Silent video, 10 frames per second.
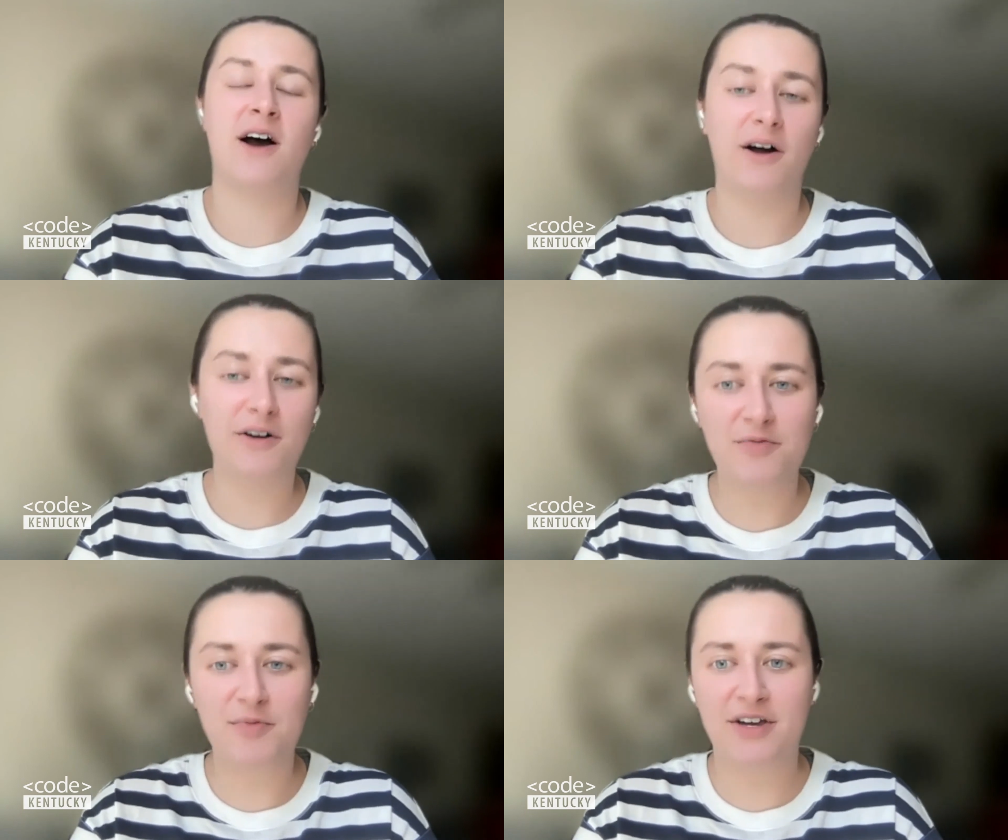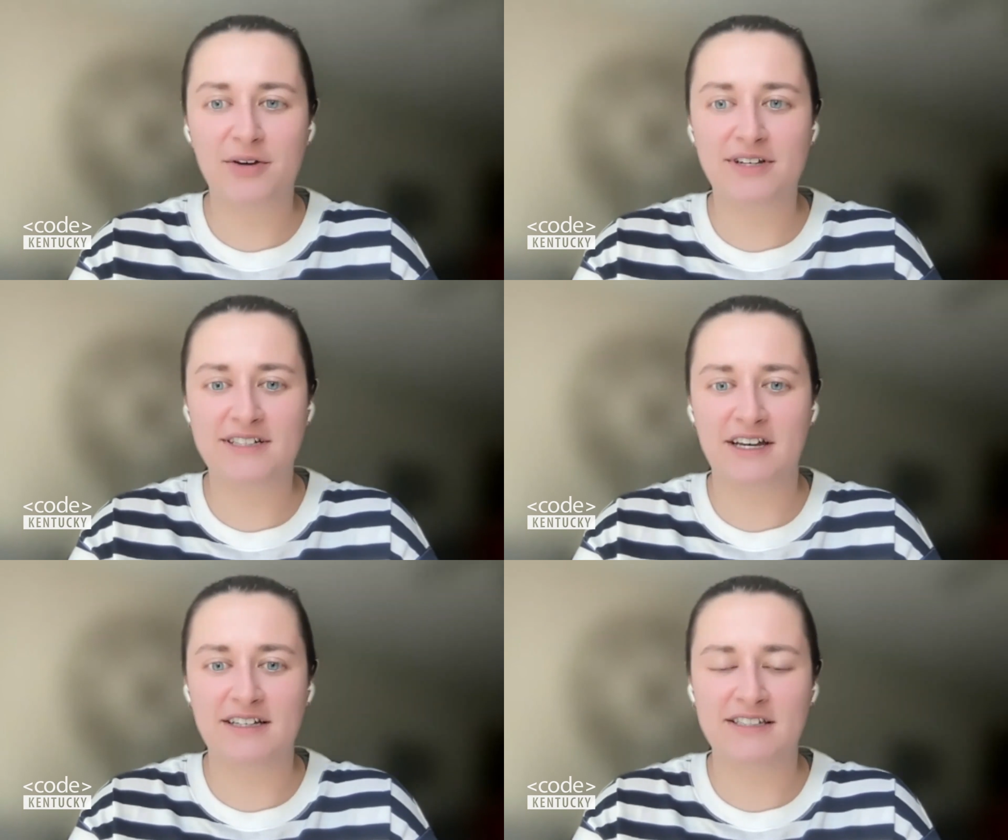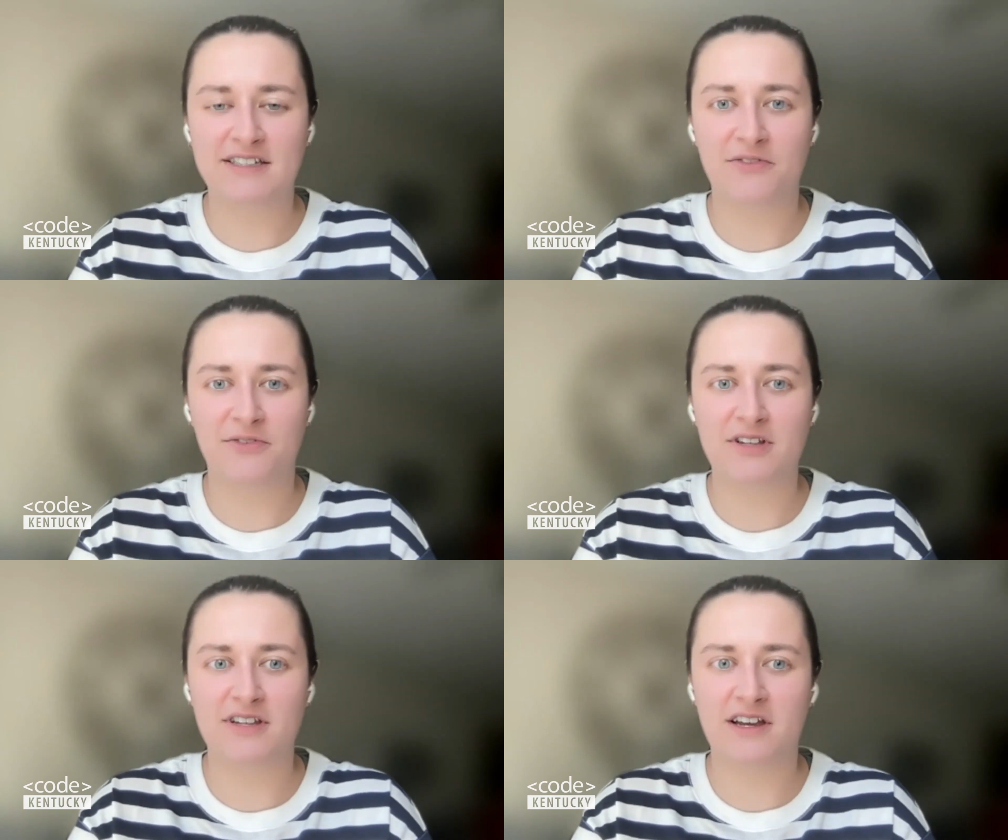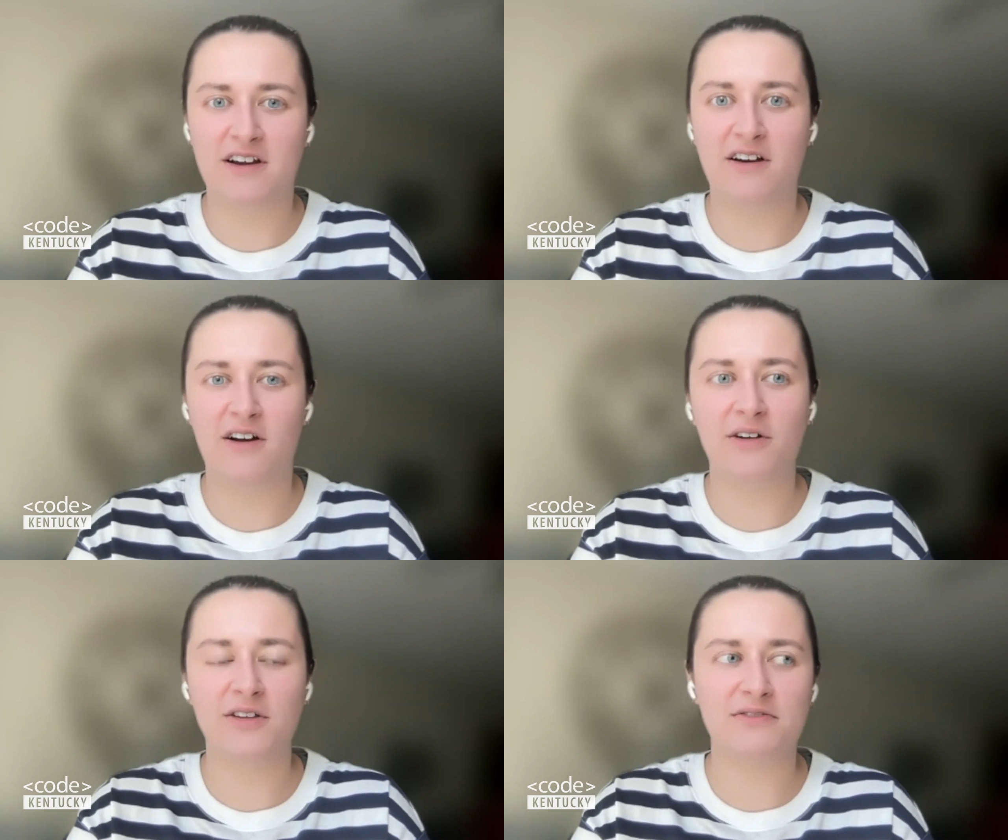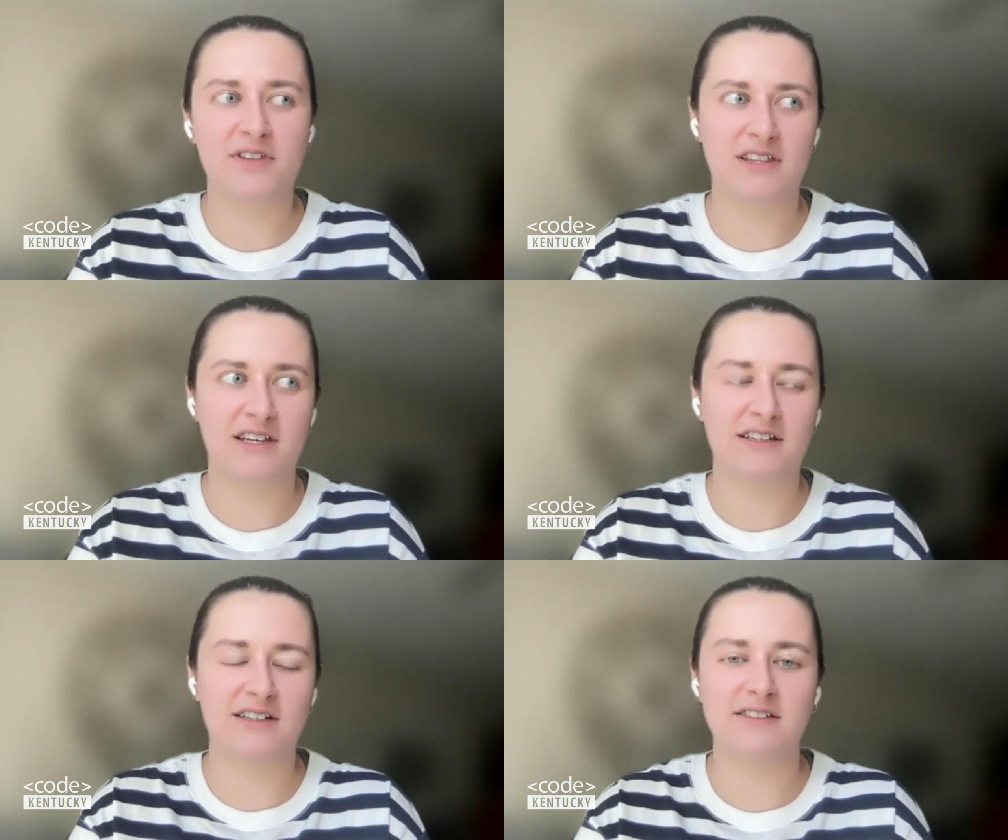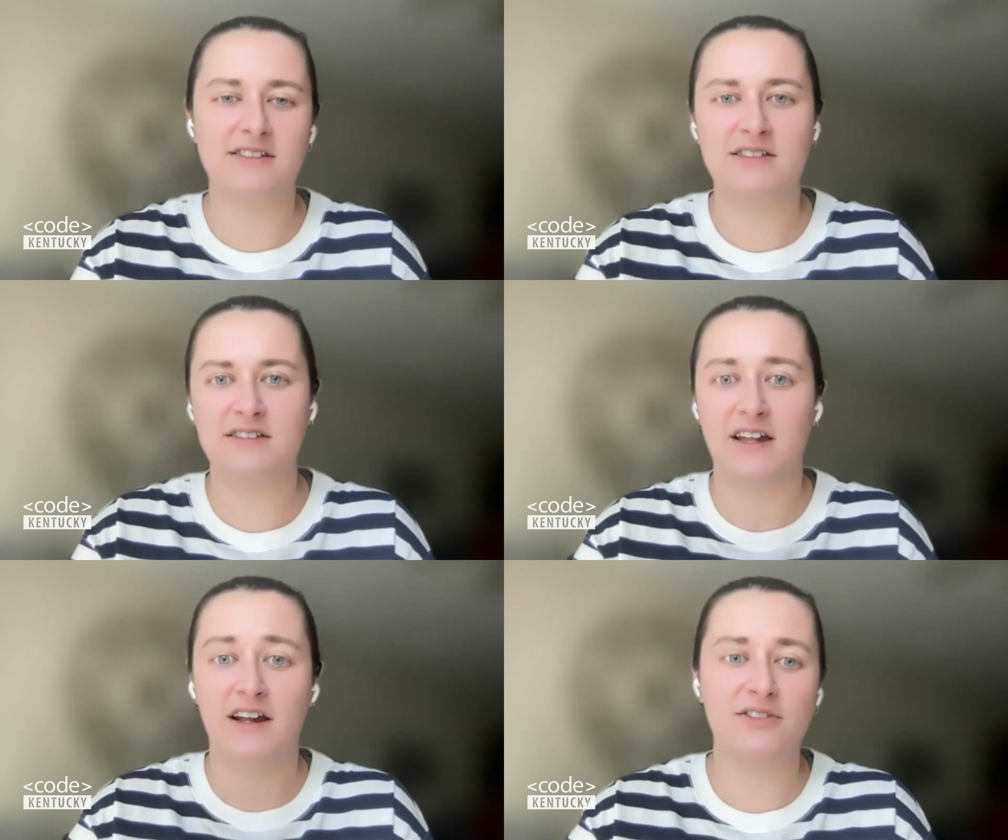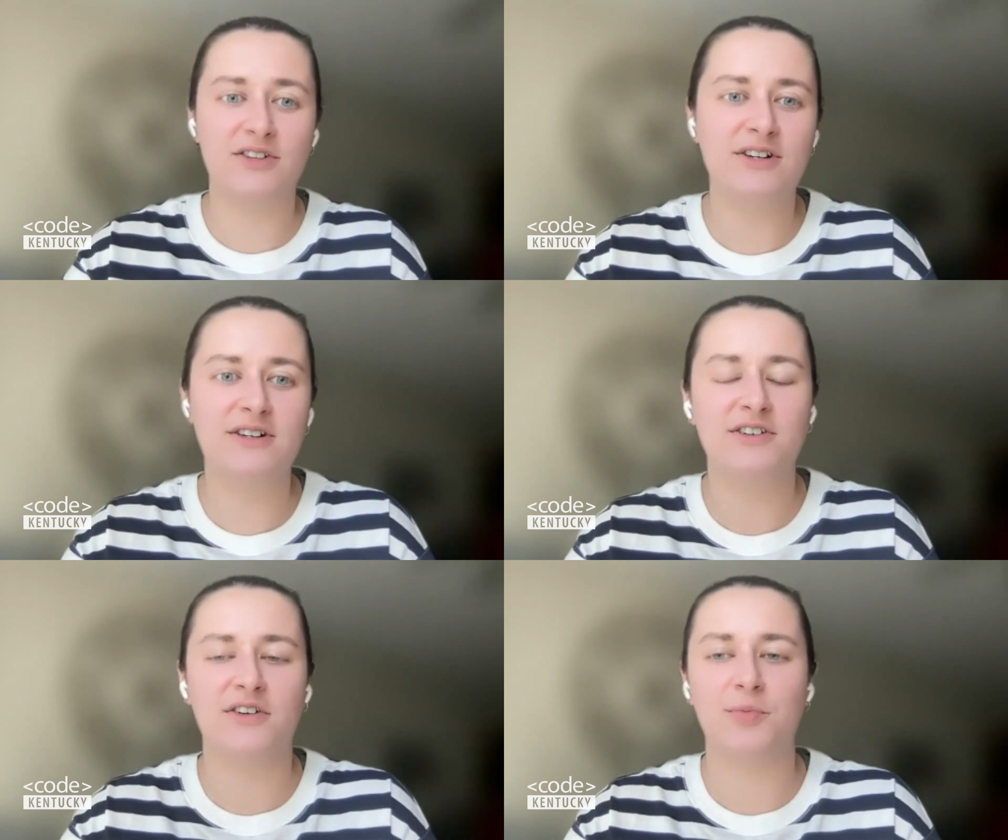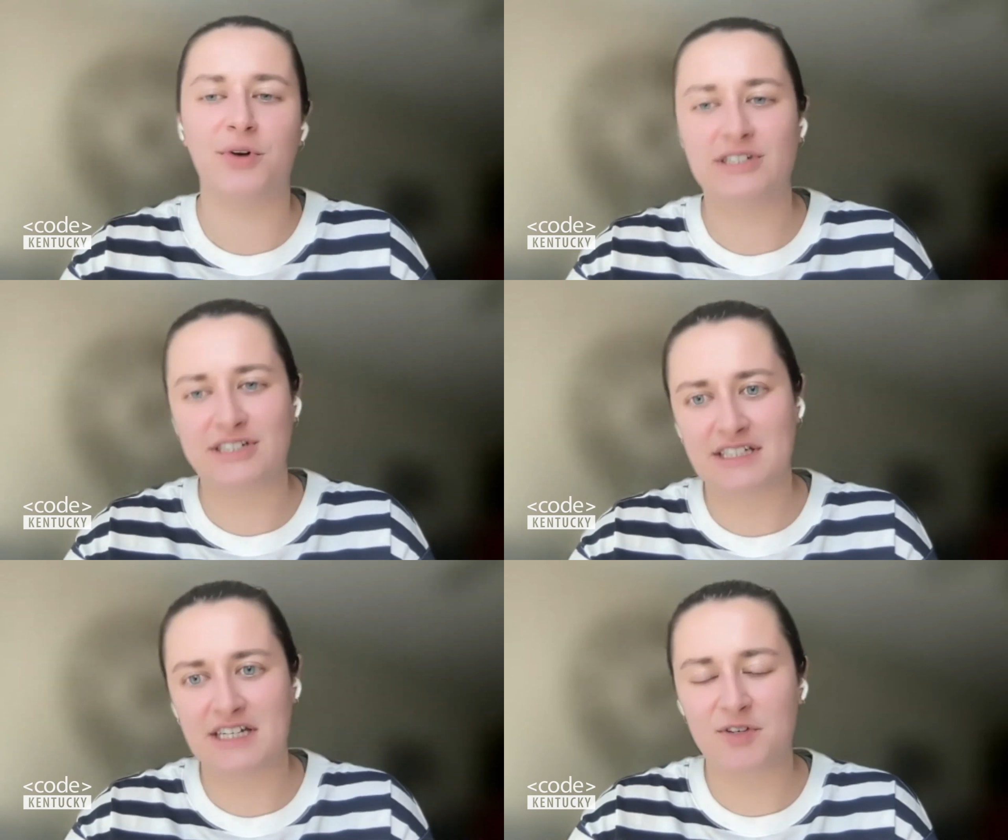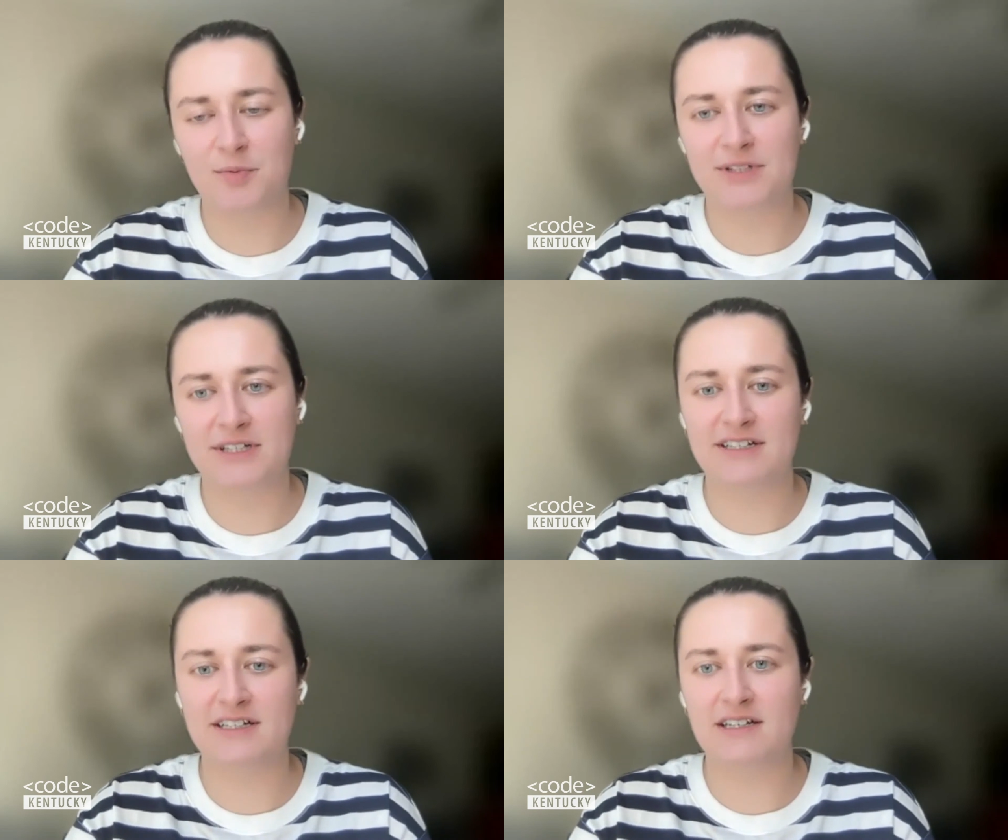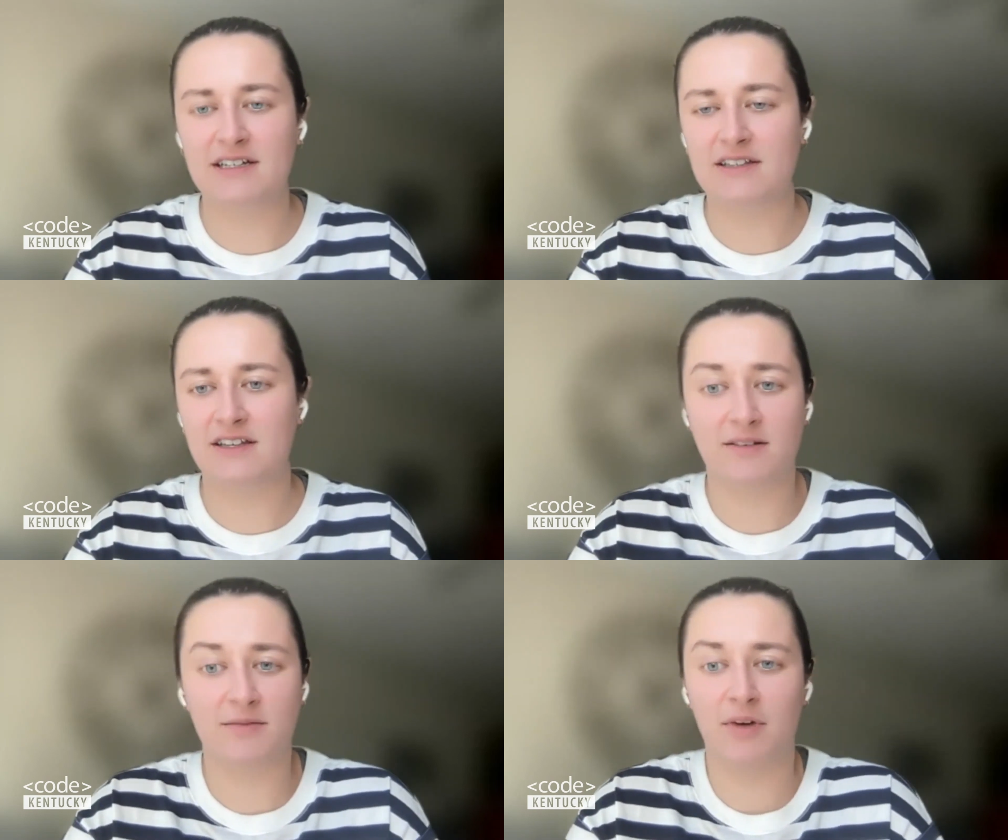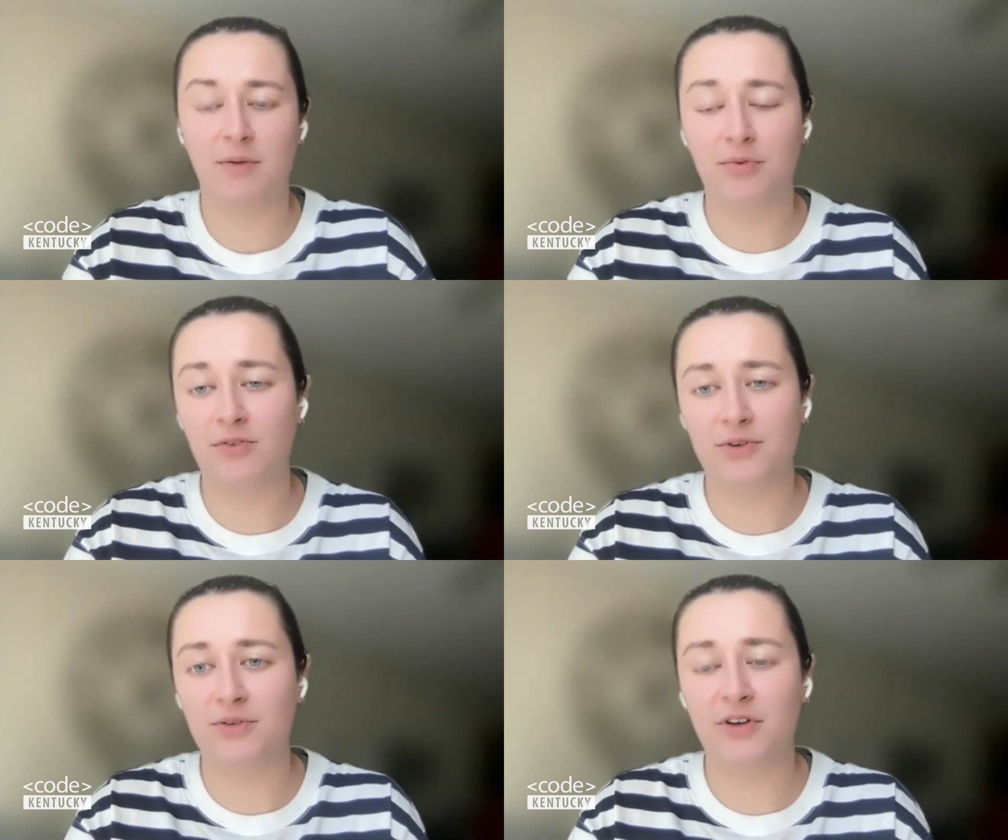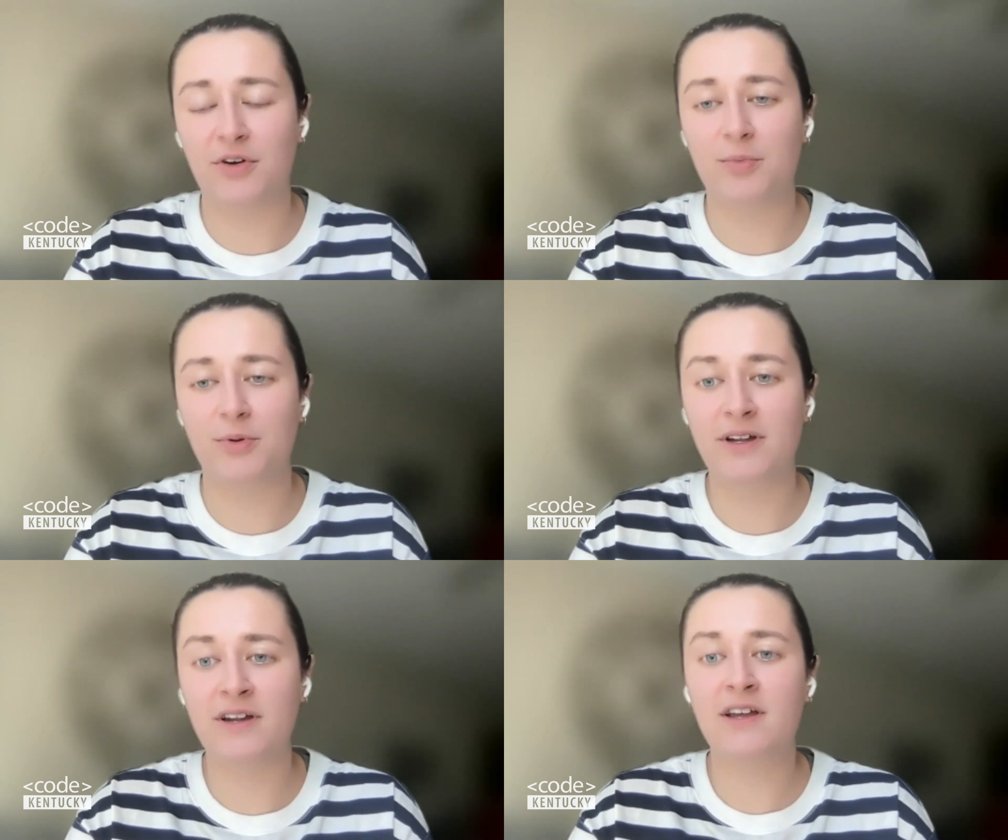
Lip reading: all of my Code Kentucky stuff on there, all of the things that I learned, all the projects that I've completed, and then my portfolio. But